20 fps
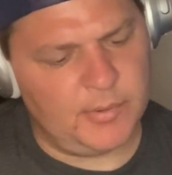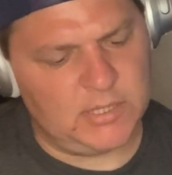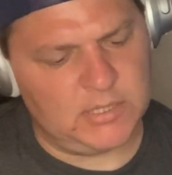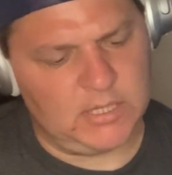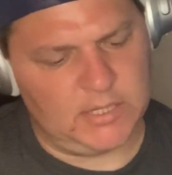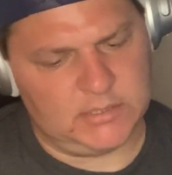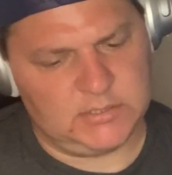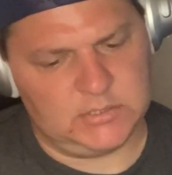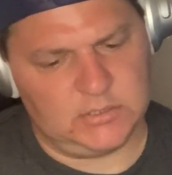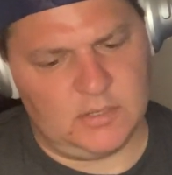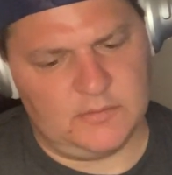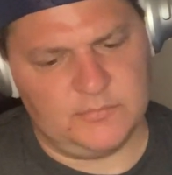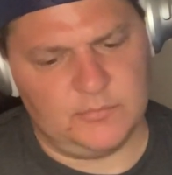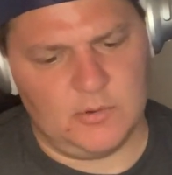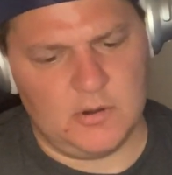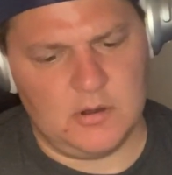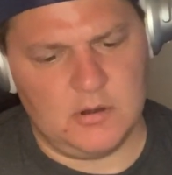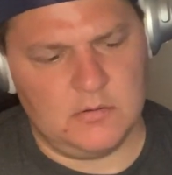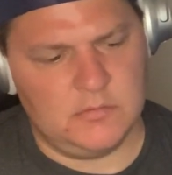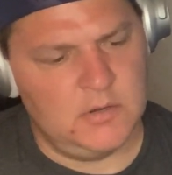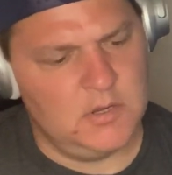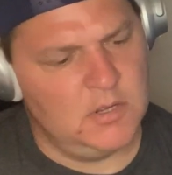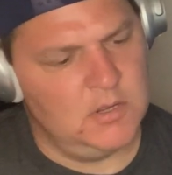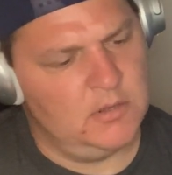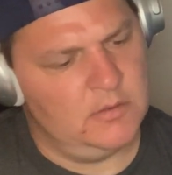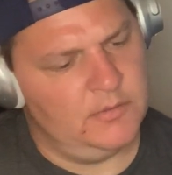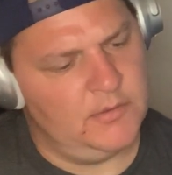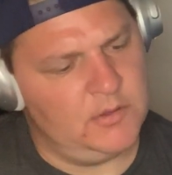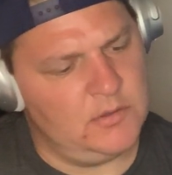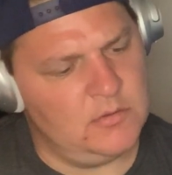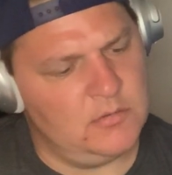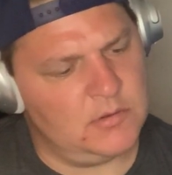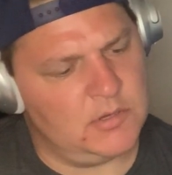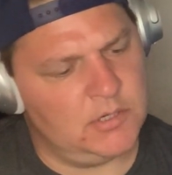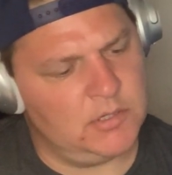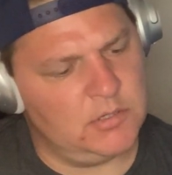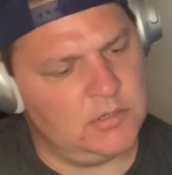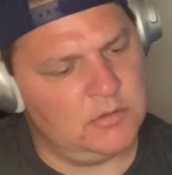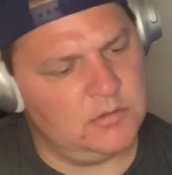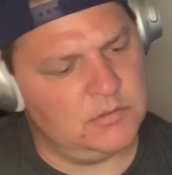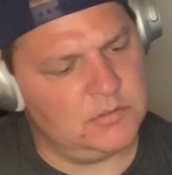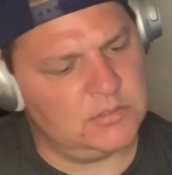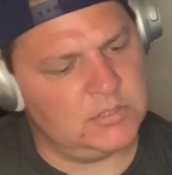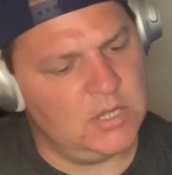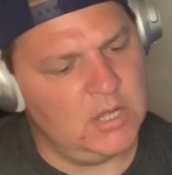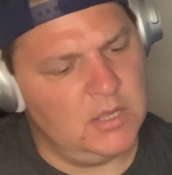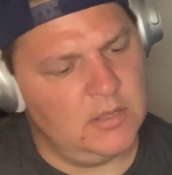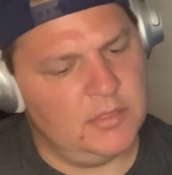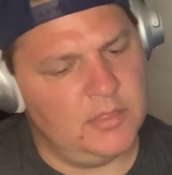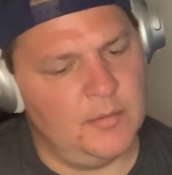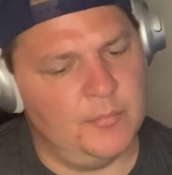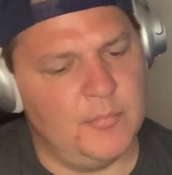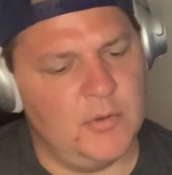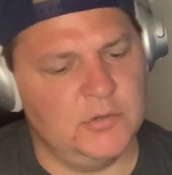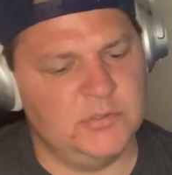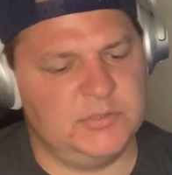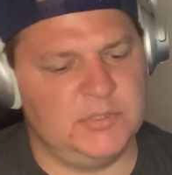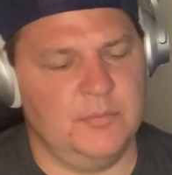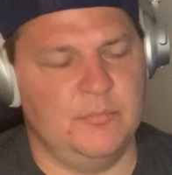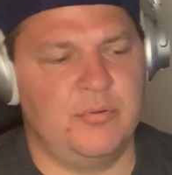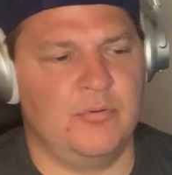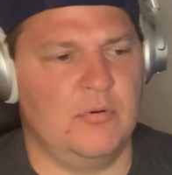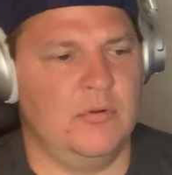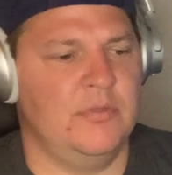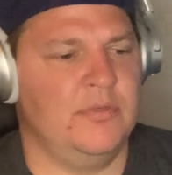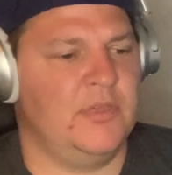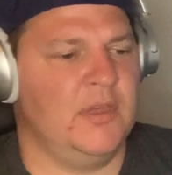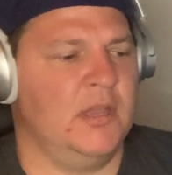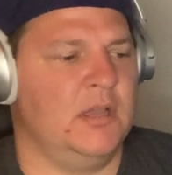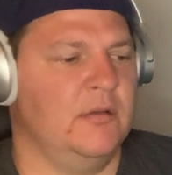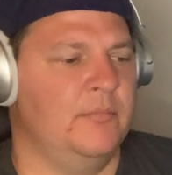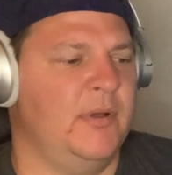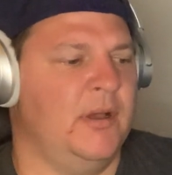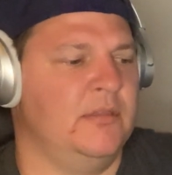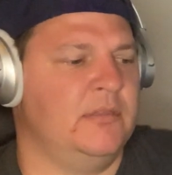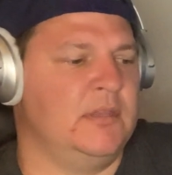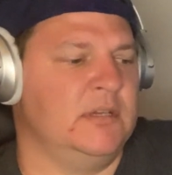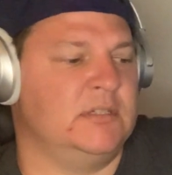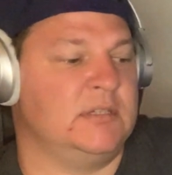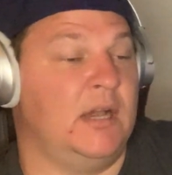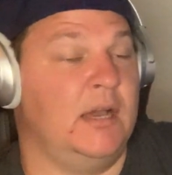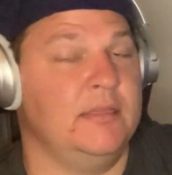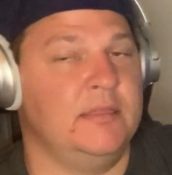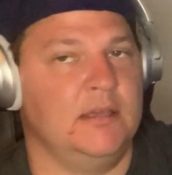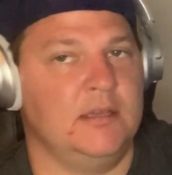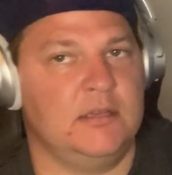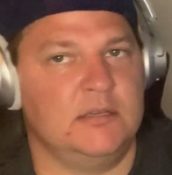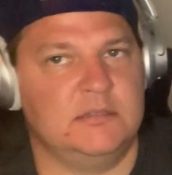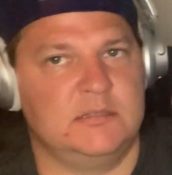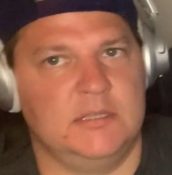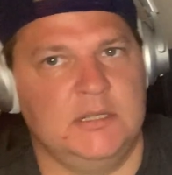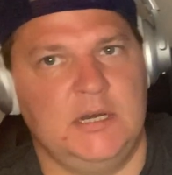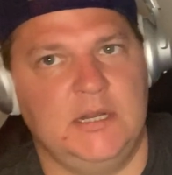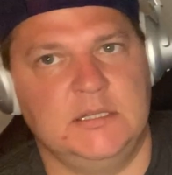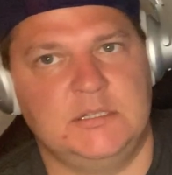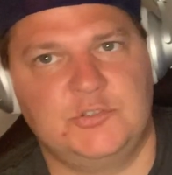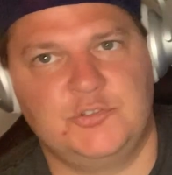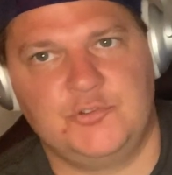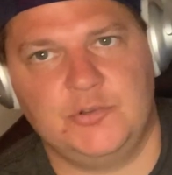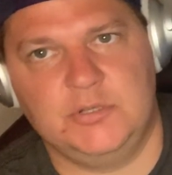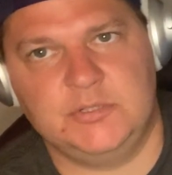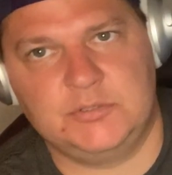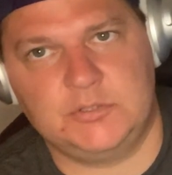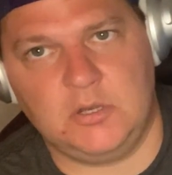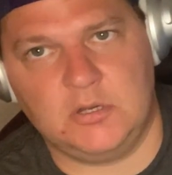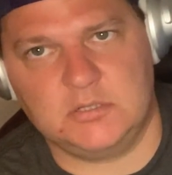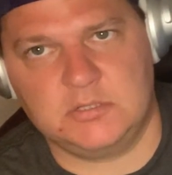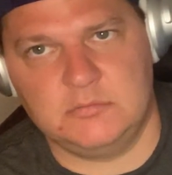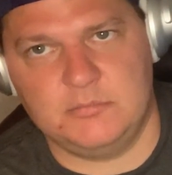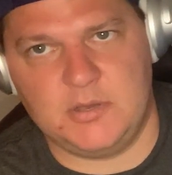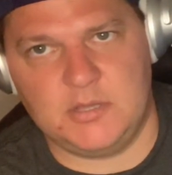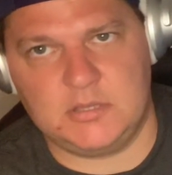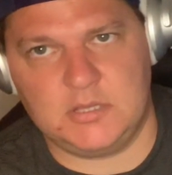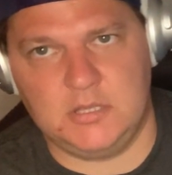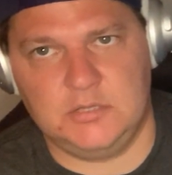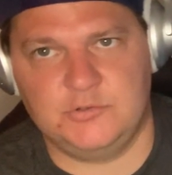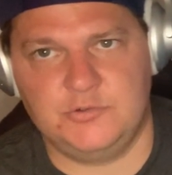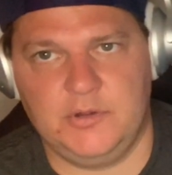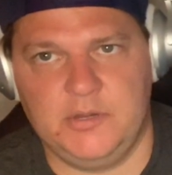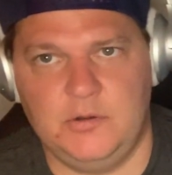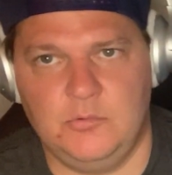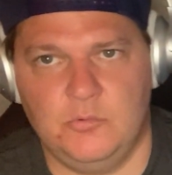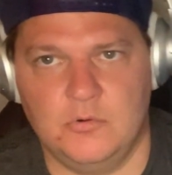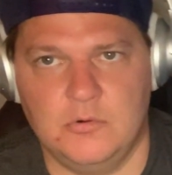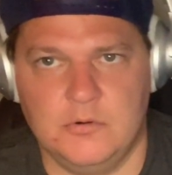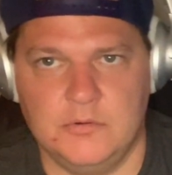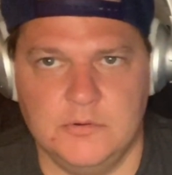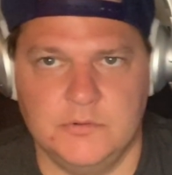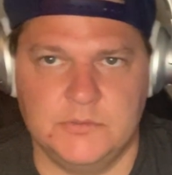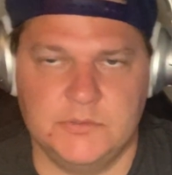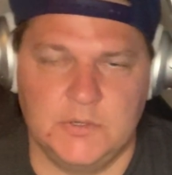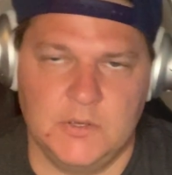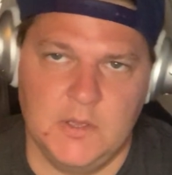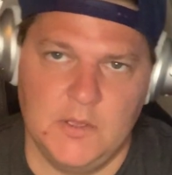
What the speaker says: like software that you can use. The most important thing about this, I think, is that it talks about the trade orders.